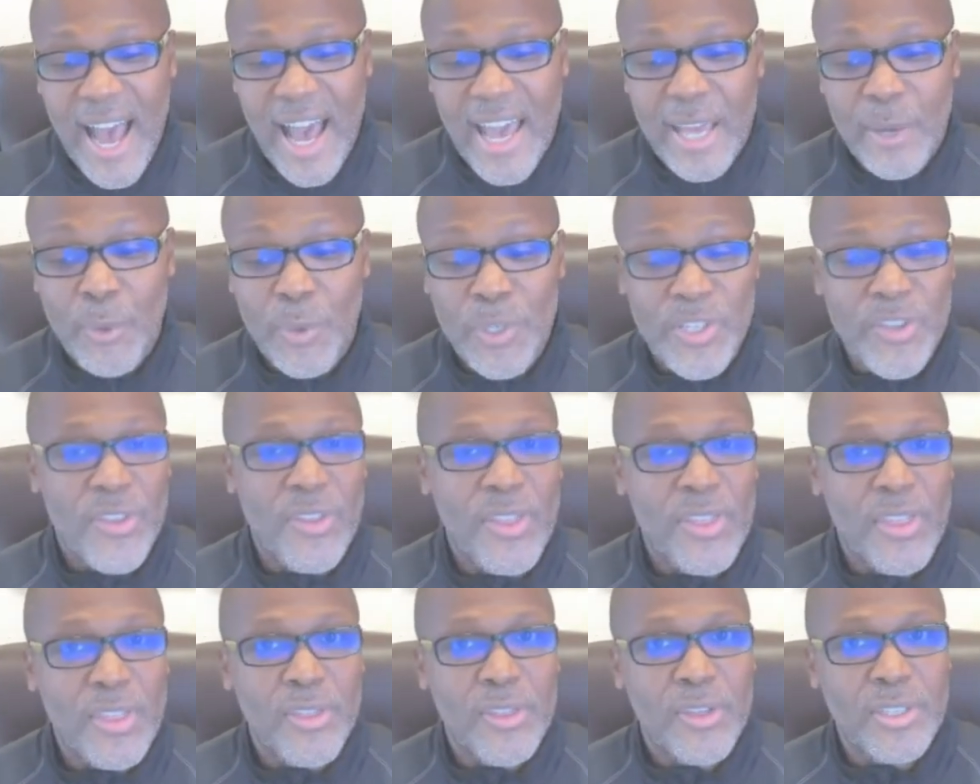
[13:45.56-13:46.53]
It was
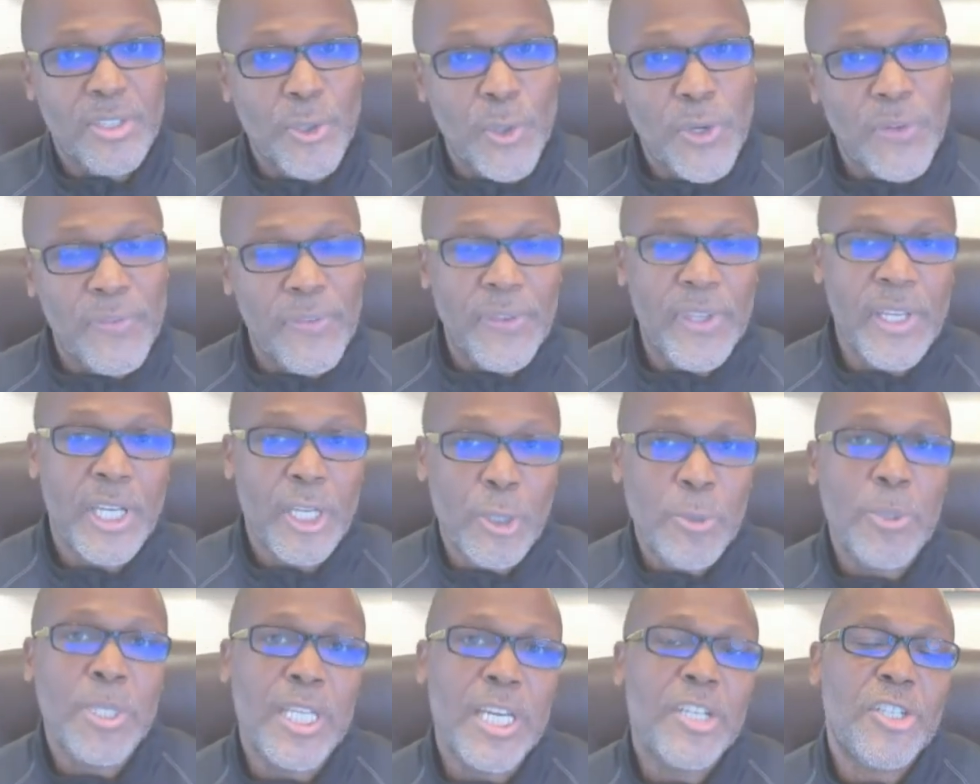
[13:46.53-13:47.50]
sort of the
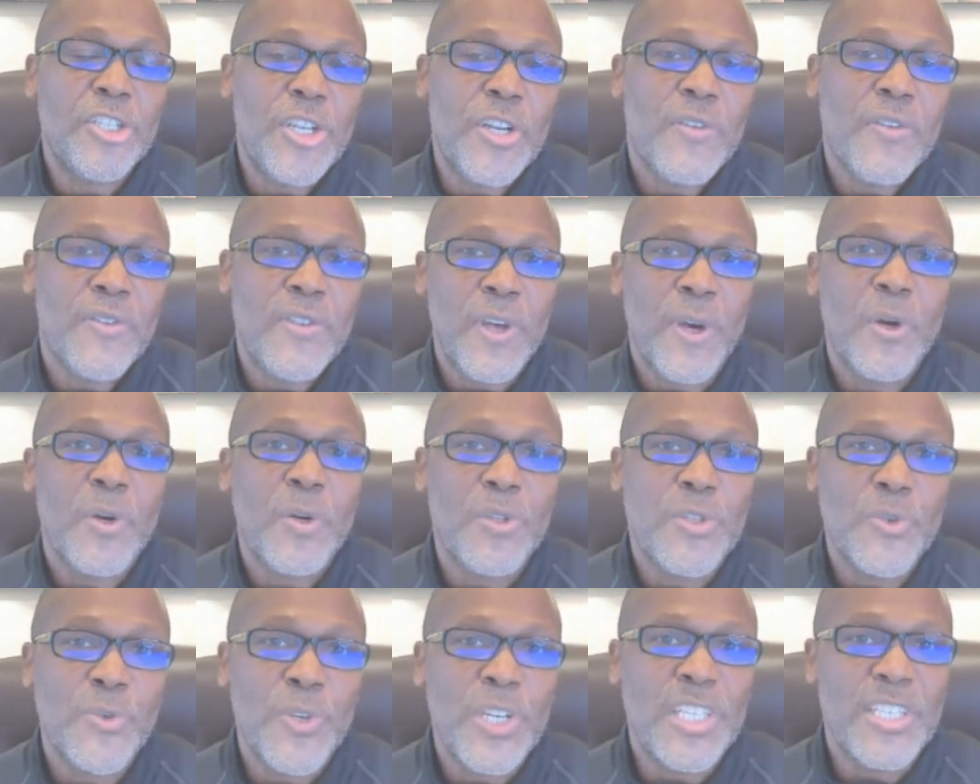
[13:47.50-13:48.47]
accumulation of
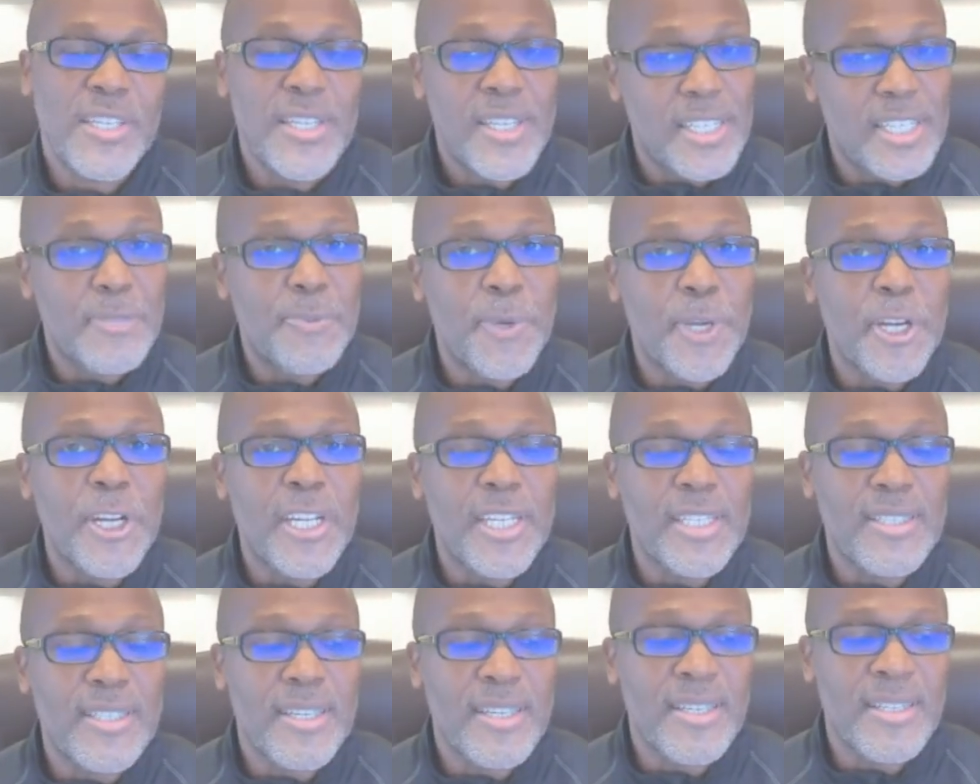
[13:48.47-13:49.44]
those recent
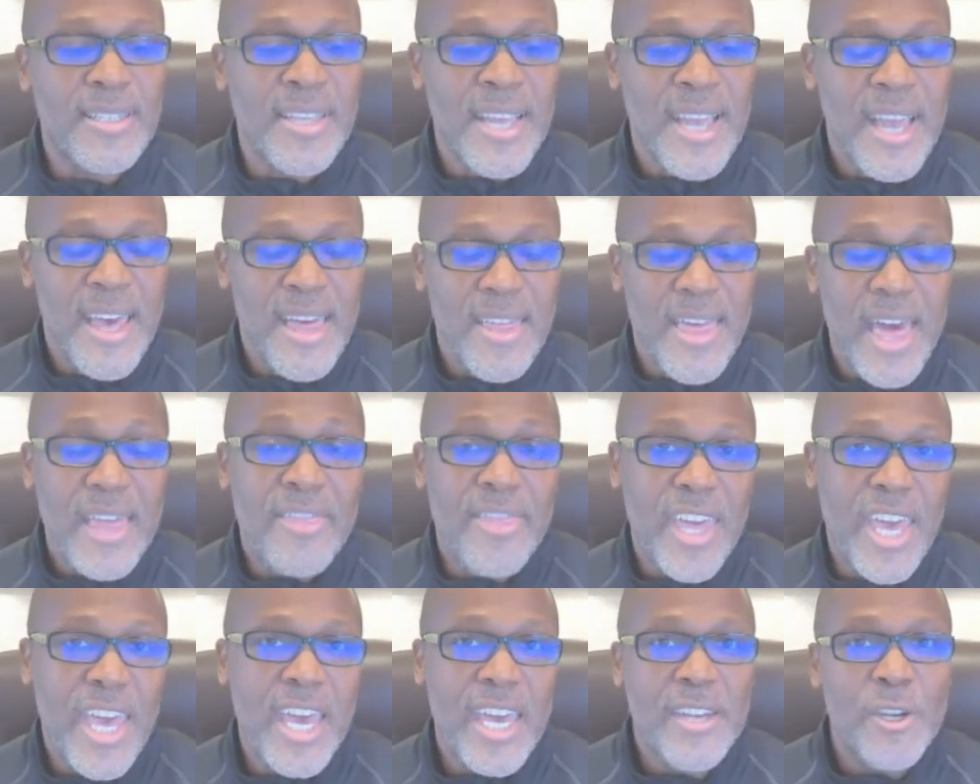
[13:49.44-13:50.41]
experiences that
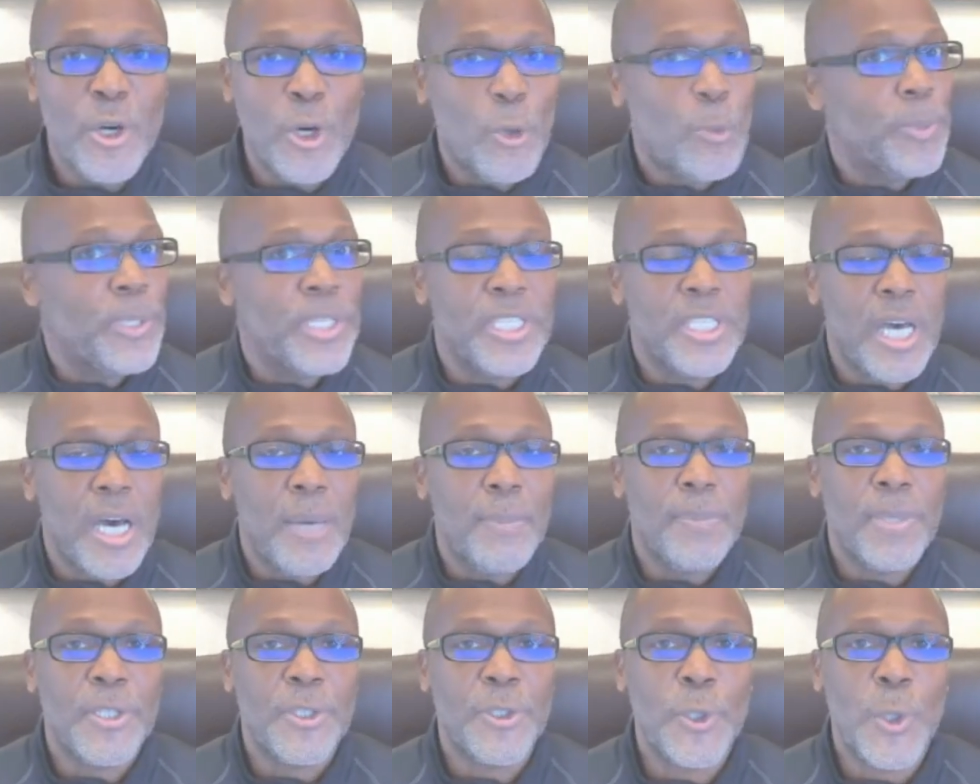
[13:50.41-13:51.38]
then opened
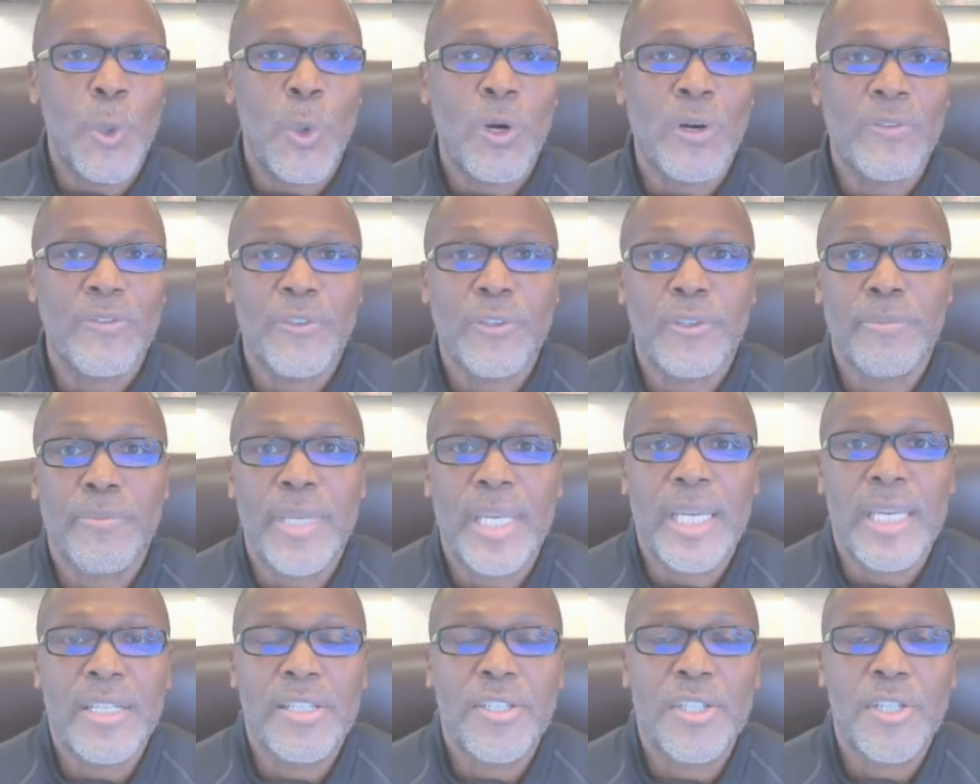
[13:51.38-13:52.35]
up a door for
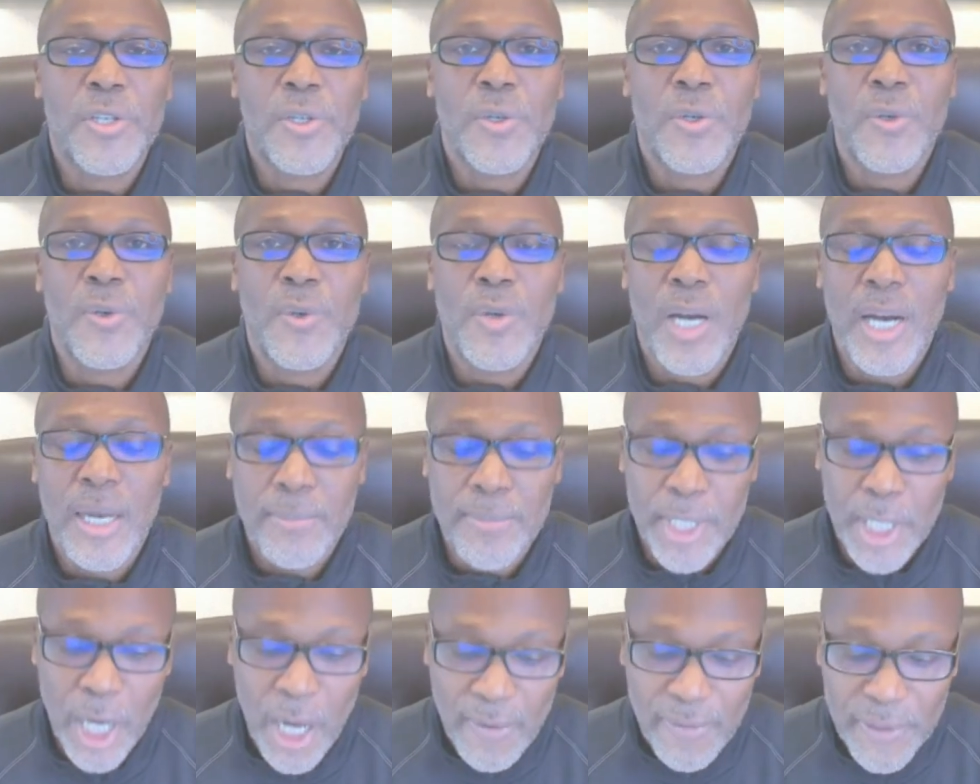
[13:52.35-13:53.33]
me to
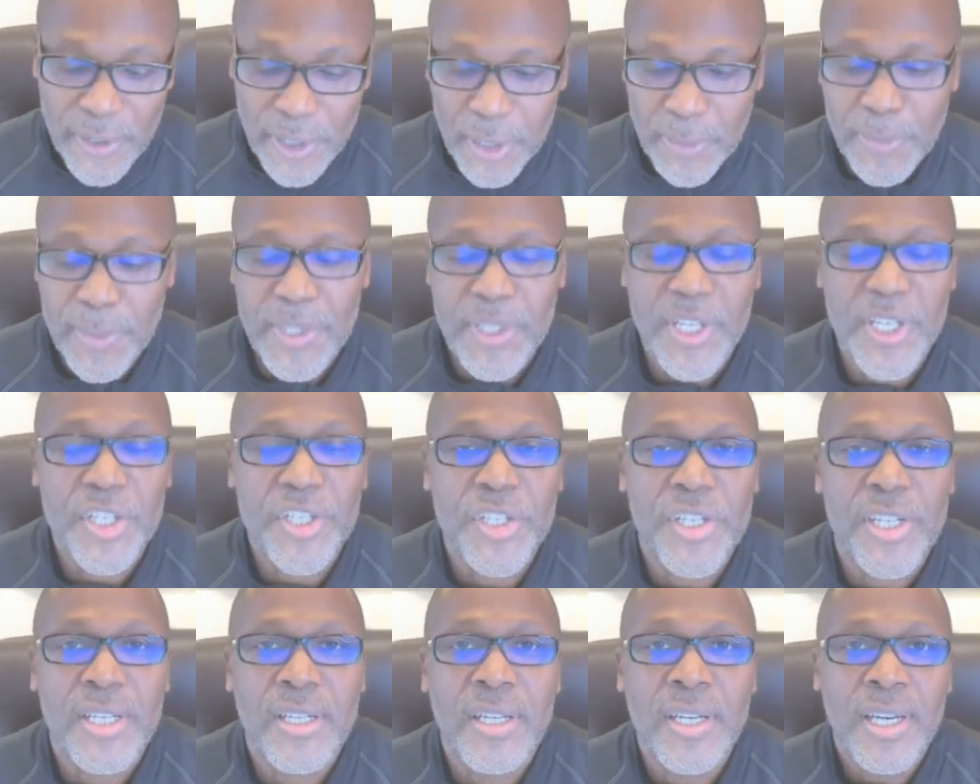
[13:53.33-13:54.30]
be offered the
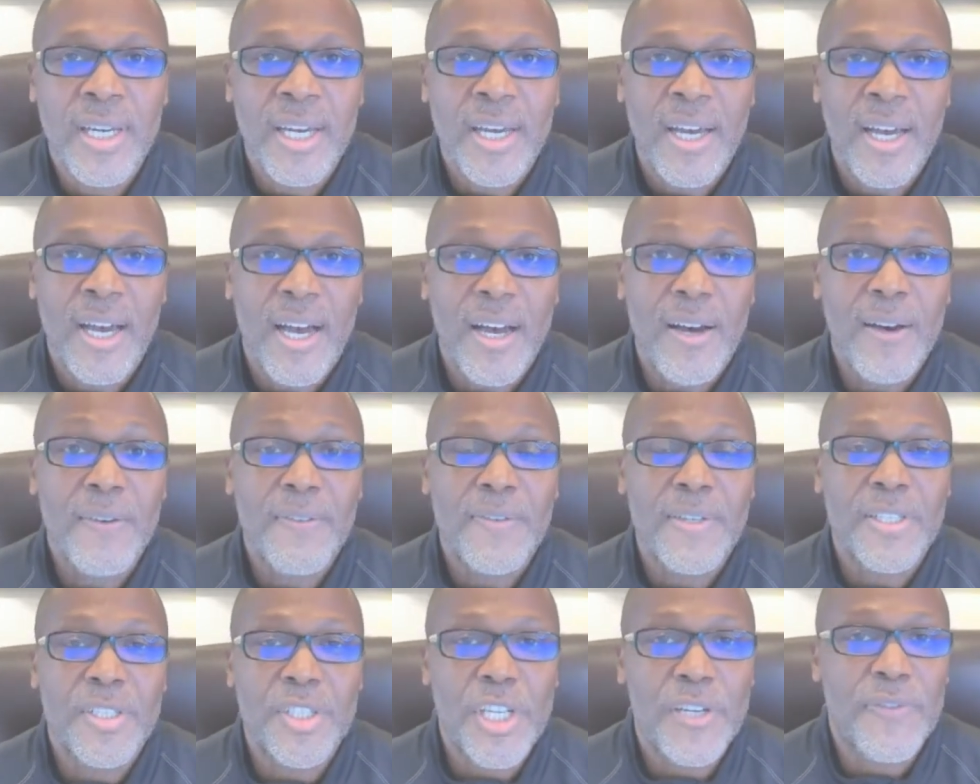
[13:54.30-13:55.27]
position
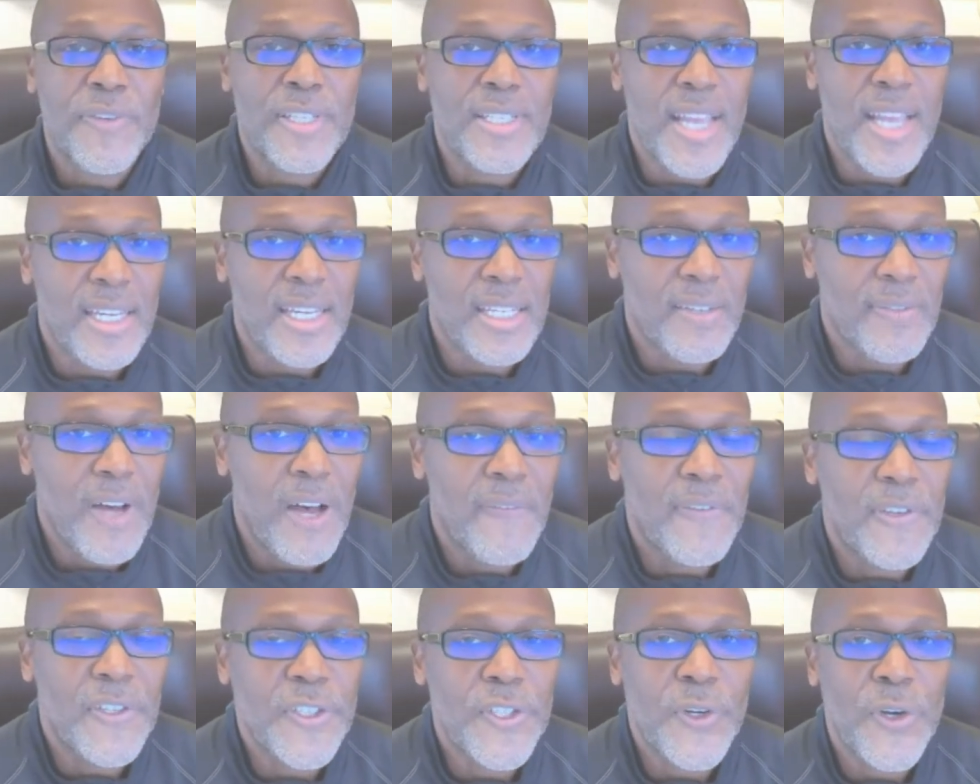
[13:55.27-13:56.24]
of Chief Executive
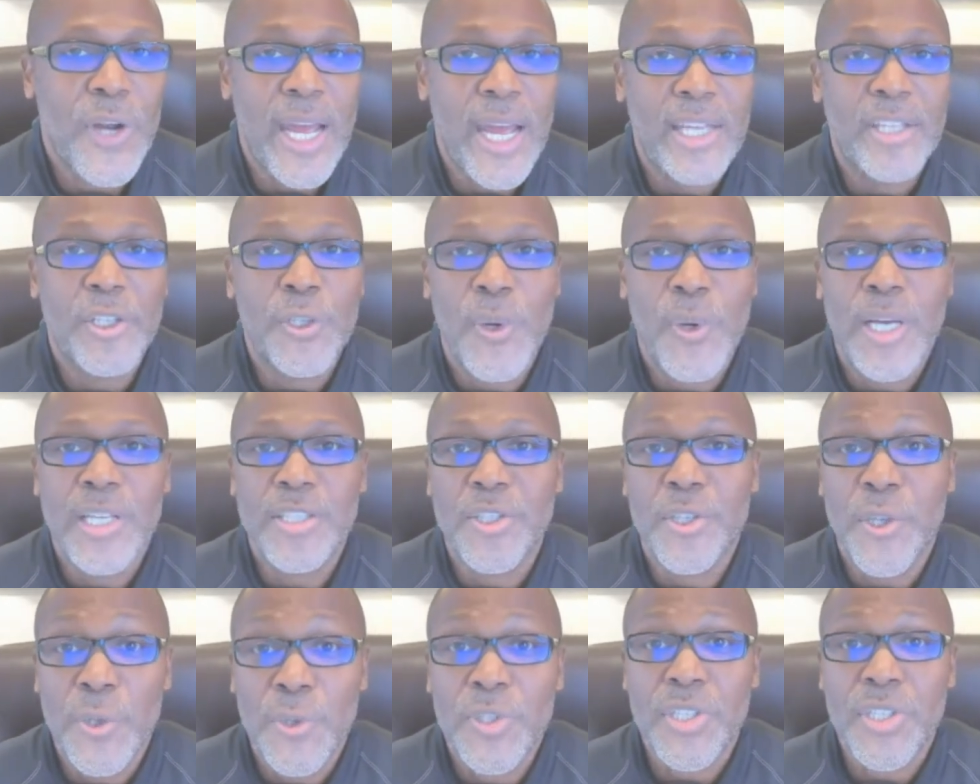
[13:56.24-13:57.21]
Officer at
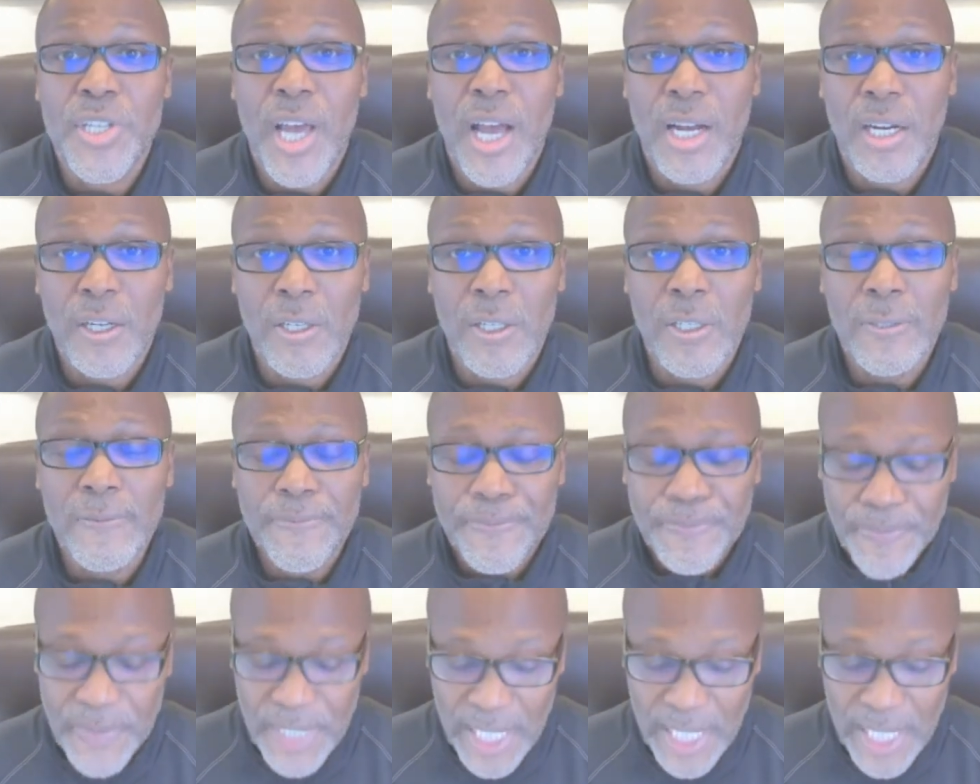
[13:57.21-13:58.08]
US Youth Soccer.